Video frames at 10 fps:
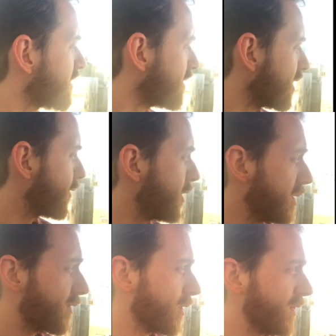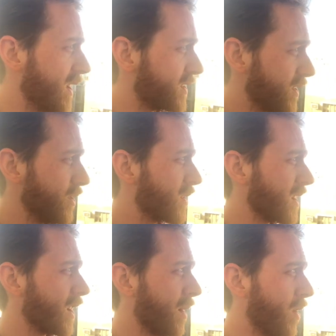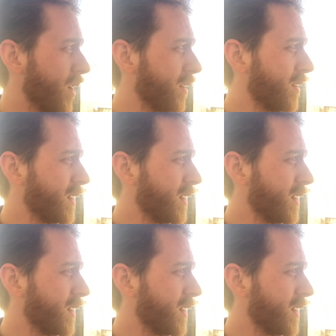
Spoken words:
So there are a few different visas you can come on.